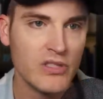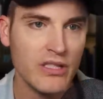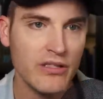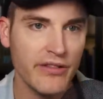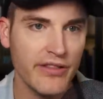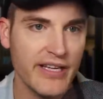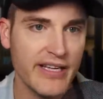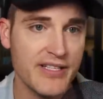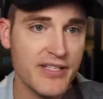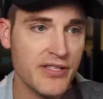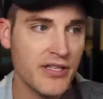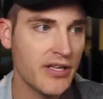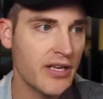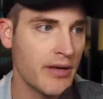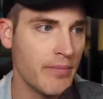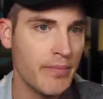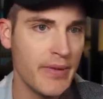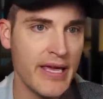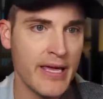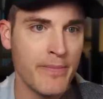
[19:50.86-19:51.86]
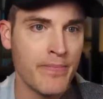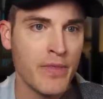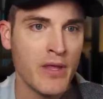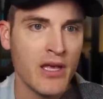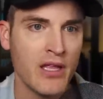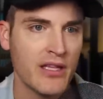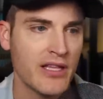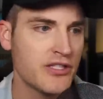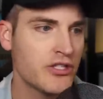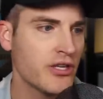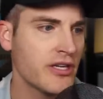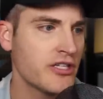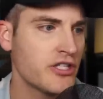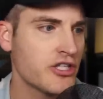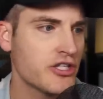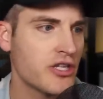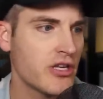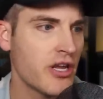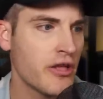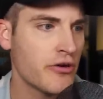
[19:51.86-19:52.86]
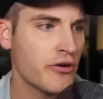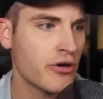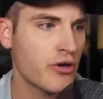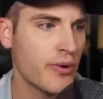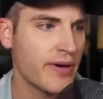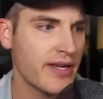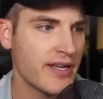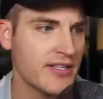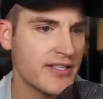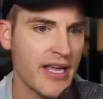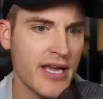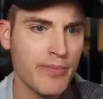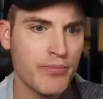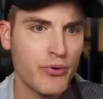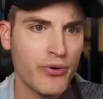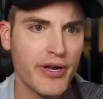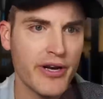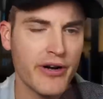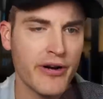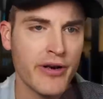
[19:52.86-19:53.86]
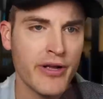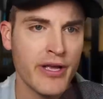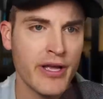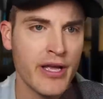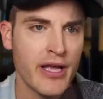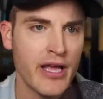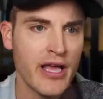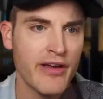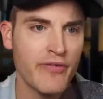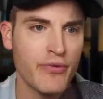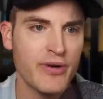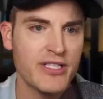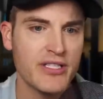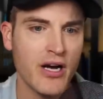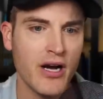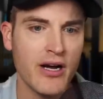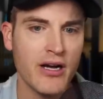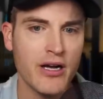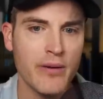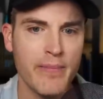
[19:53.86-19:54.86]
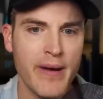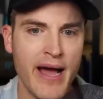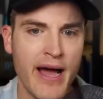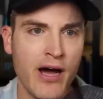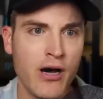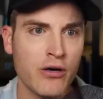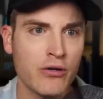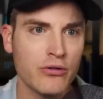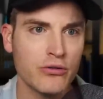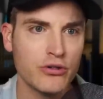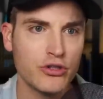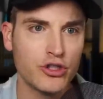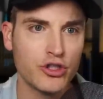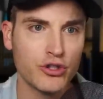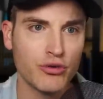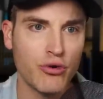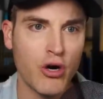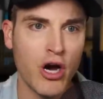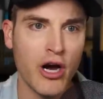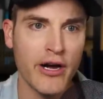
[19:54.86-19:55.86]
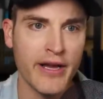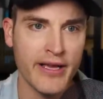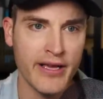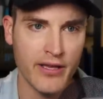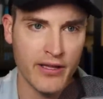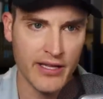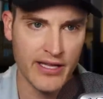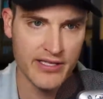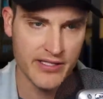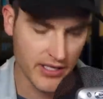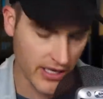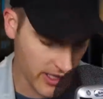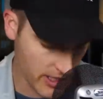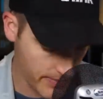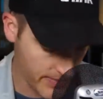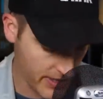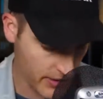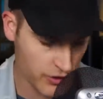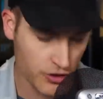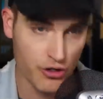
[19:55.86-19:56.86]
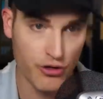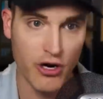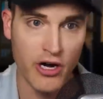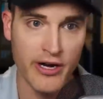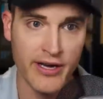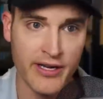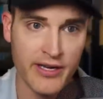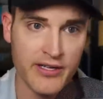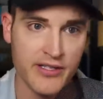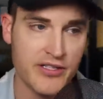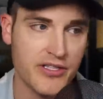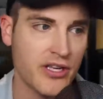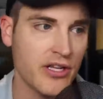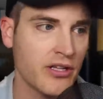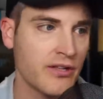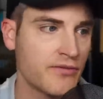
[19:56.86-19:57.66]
this can be. Let's look at just another quick example here. If we talk about drawing, let's talk about drawing, a skill